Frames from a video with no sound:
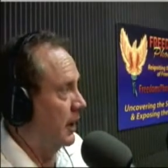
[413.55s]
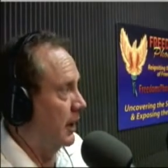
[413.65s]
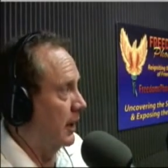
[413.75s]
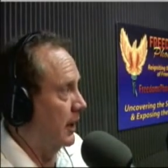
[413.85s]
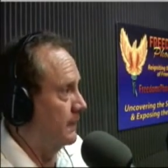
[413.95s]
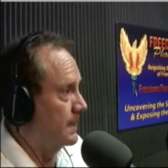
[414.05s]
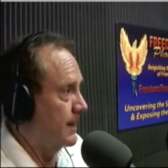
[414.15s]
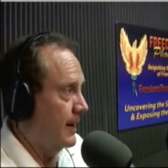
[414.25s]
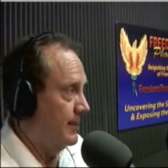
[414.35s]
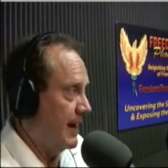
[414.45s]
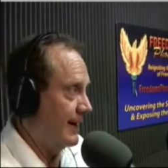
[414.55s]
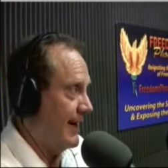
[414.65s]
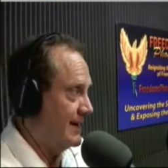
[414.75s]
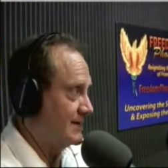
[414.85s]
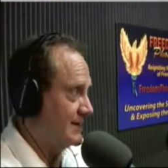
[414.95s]
uh, "I'm not in
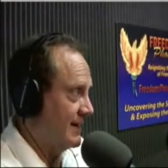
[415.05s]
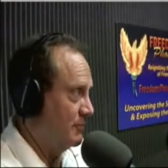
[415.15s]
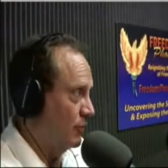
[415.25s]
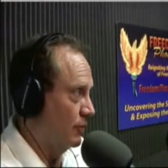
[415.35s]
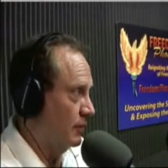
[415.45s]
Kansas anymore."